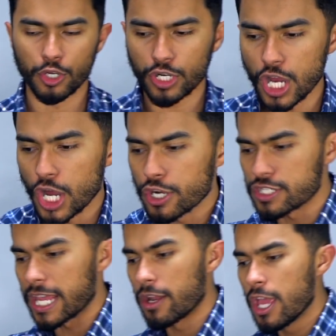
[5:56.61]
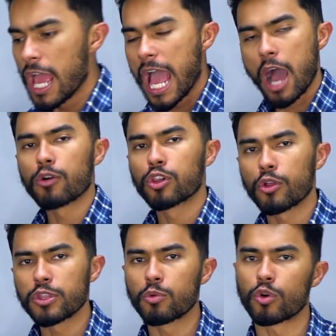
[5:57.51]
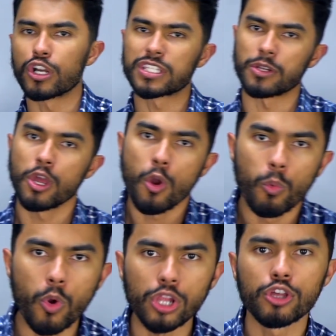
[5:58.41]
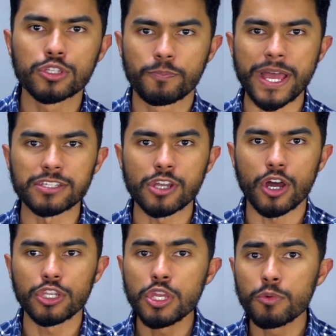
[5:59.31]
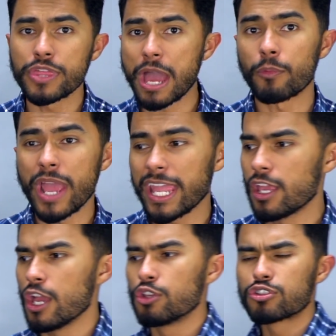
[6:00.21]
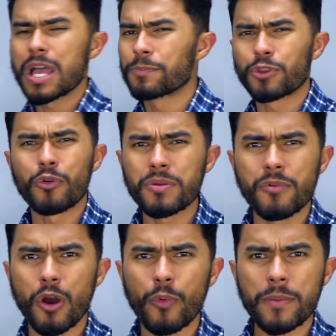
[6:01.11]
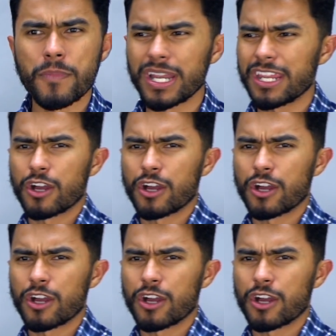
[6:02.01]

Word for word: You're gonna understand how clothing works and what looks best on you. That way, you stop throwing away money